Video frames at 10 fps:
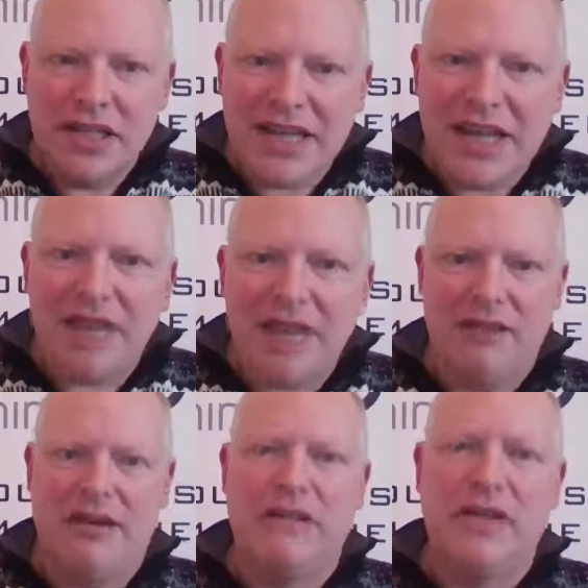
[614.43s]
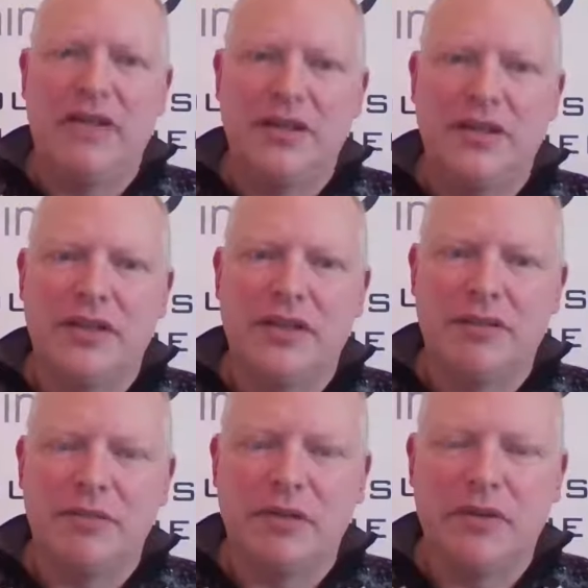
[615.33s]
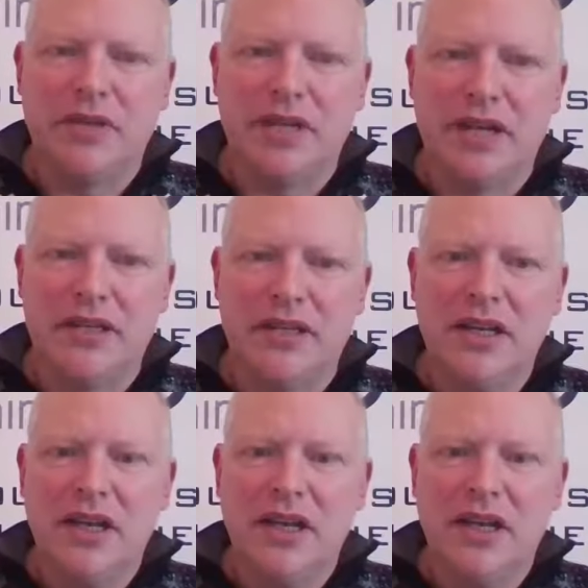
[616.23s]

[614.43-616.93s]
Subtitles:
see how fast you respond to things,